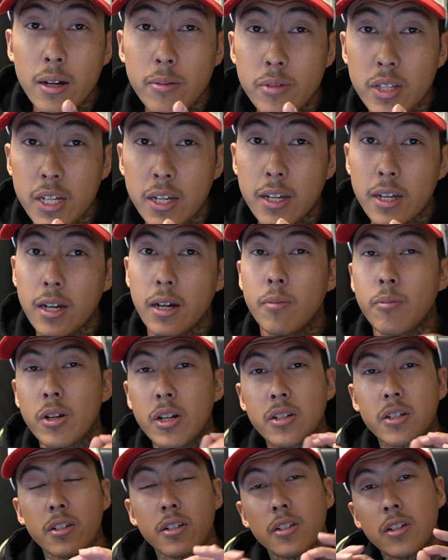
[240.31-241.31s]
comes to income,
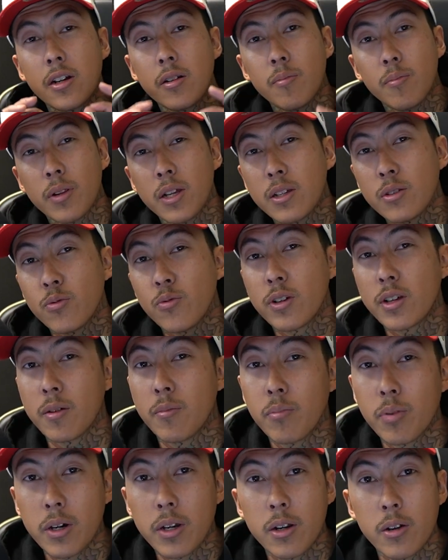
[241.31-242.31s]
there's a certain place we
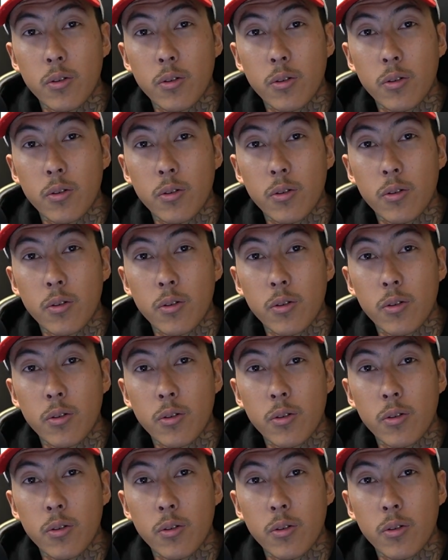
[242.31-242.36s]
can put